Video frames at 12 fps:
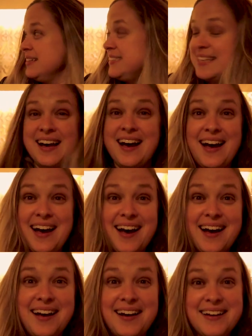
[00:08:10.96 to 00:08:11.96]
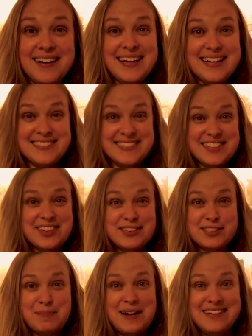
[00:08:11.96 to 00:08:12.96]
Ta-da! It's the
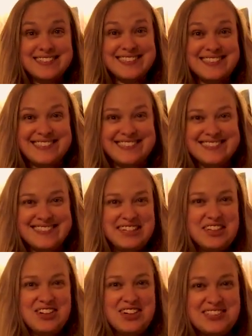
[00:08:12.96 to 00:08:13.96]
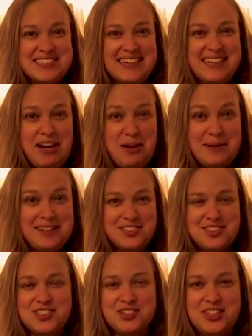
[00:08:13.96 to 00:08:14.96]
girls' bunks. They're all set up and
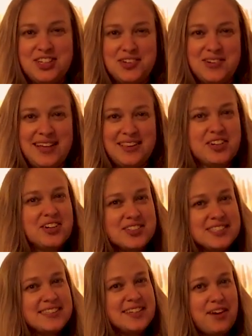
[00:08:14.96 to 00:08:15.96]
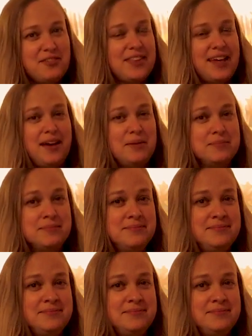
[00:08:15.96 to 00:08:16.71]
they're so cute and the girls love them.